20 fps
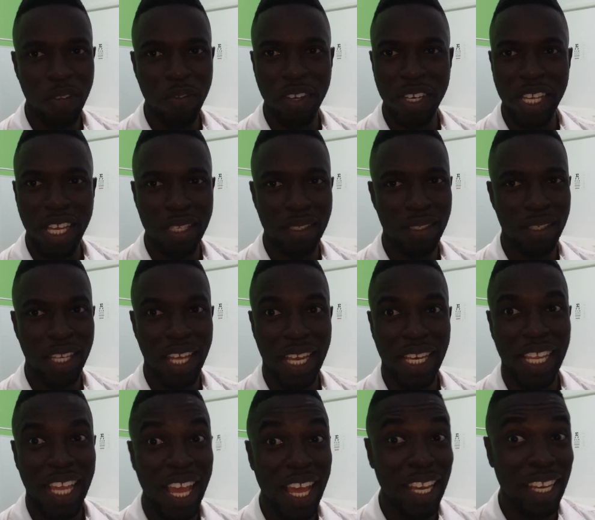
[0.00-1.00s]
Even yesterday,
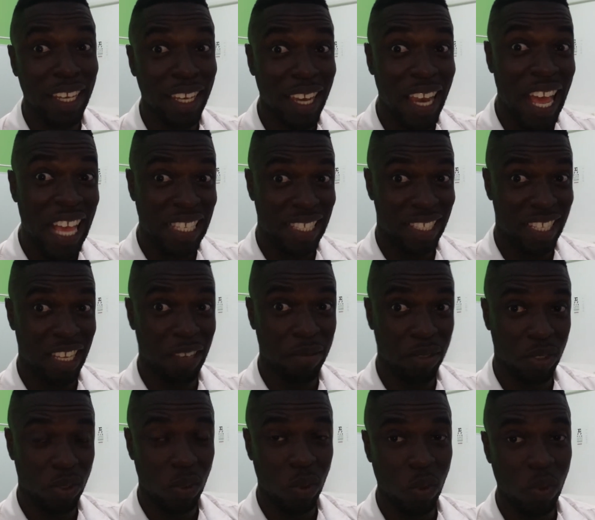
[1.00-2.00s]
at the last day of
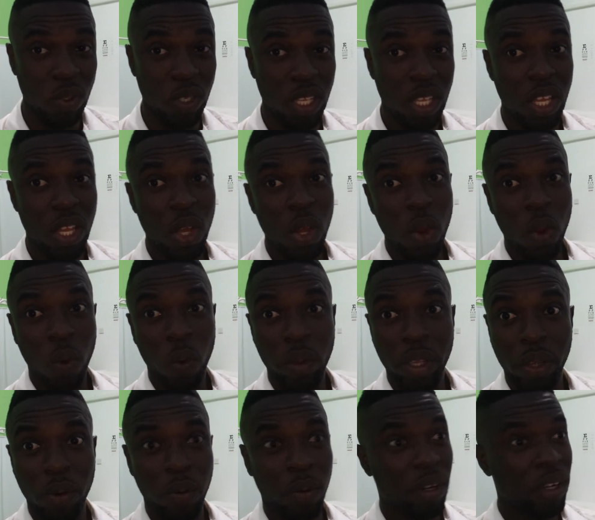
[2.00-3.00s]
school,
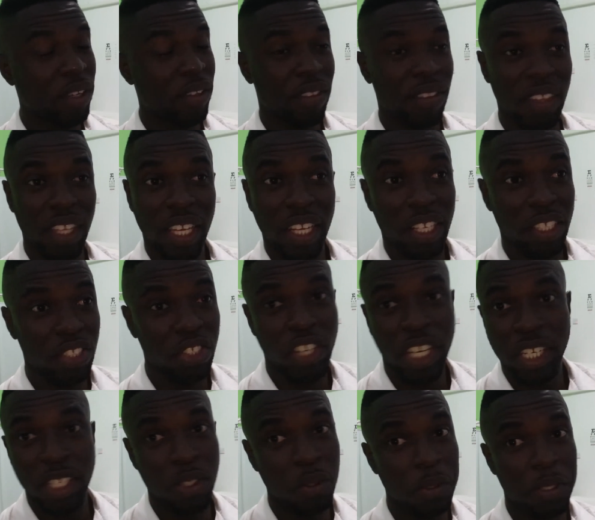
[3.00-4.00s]
we were there
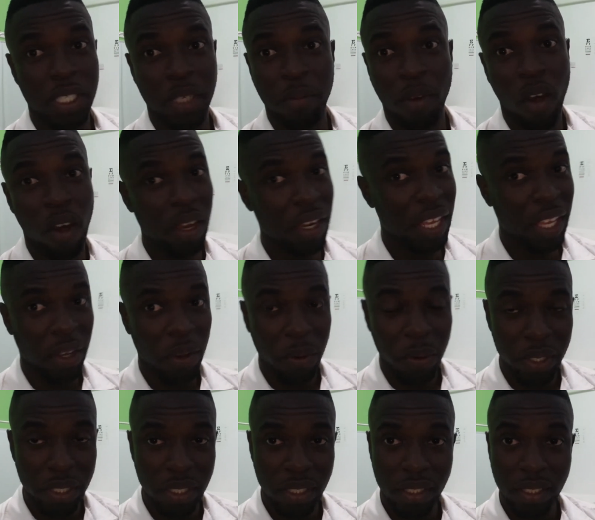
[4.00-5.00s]
trying to do some online
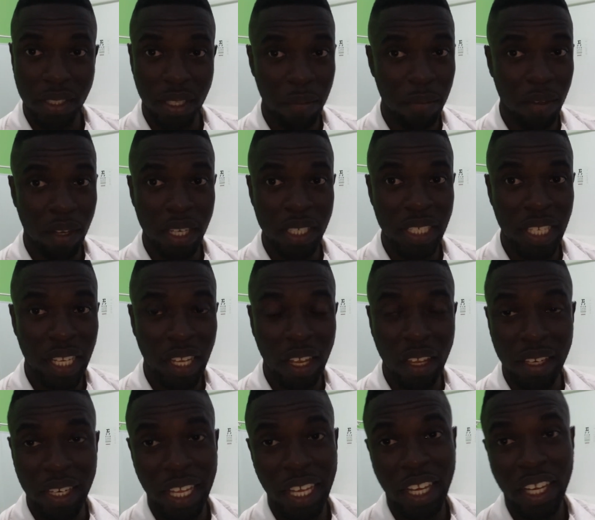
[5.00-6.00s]
course, some on,
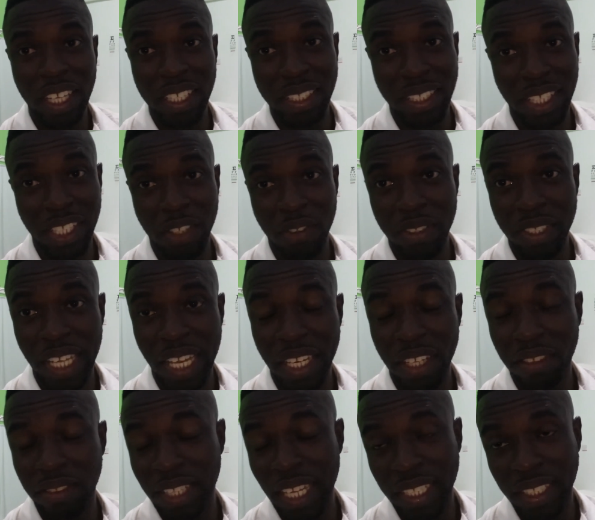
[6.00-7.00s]
online continuing
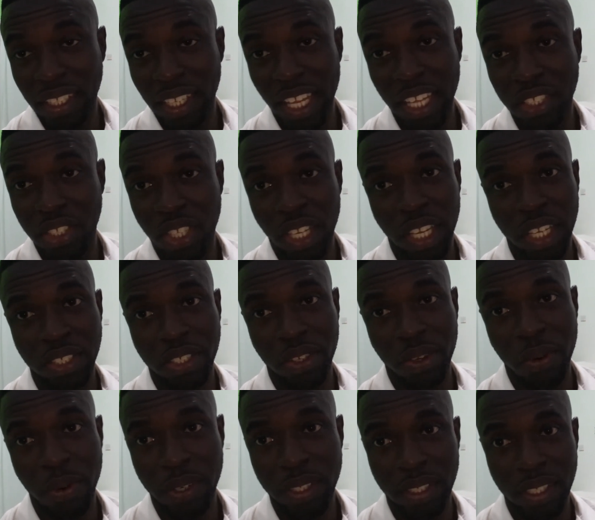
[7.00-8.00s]
dental education
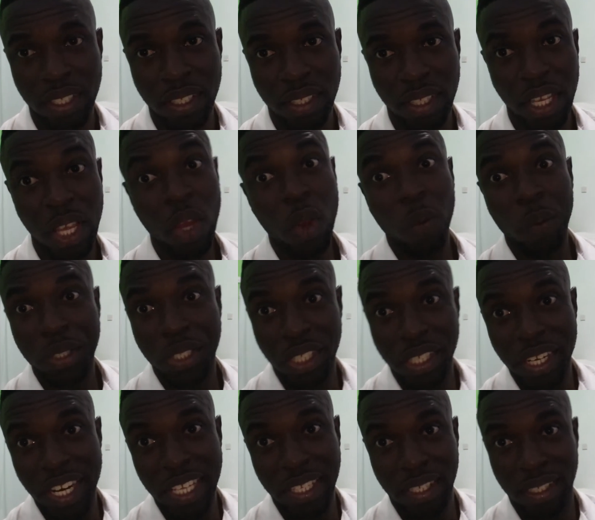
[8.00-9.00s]
courses, which are
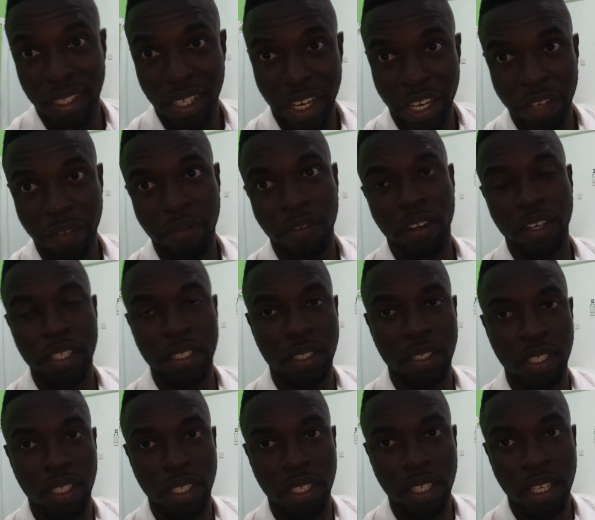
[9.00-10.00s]
necessary for
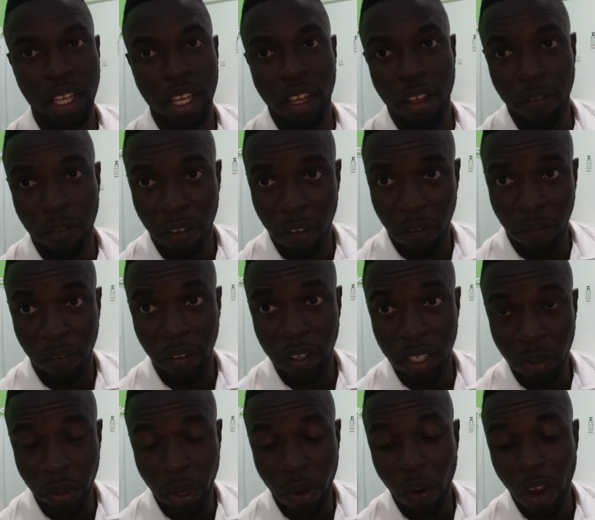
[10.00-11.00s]
us to fulfill
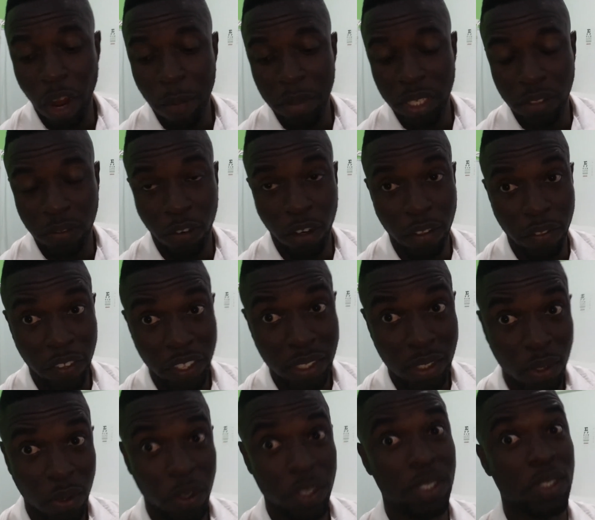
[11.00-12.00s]
the requirements for
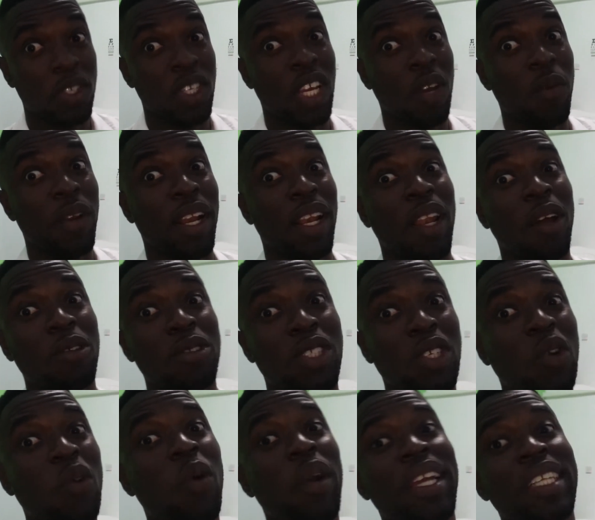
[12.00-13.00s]
this course so that we're allowed
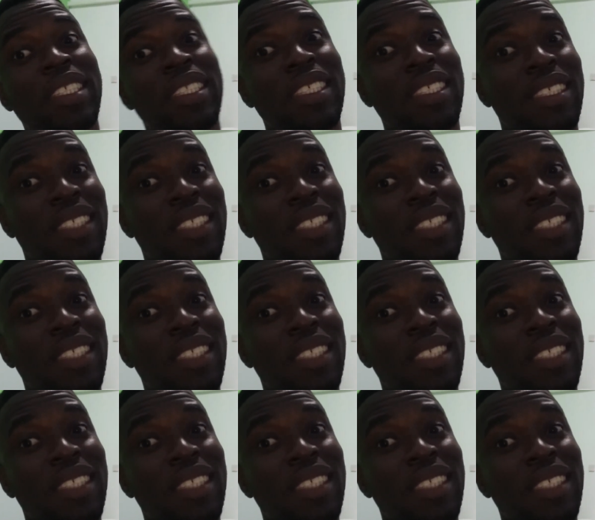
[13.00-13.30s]
to go into